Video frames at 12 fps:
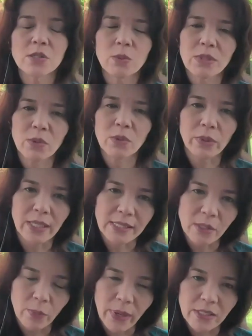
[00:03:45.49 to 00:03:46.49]
So it was a really
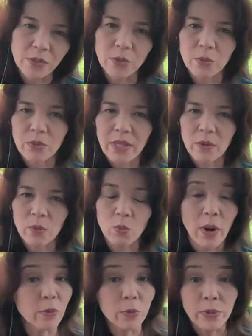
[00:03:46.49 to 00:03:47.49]
easy way to then
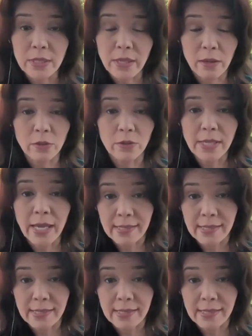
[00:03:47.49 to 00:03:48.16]
run through the tunnels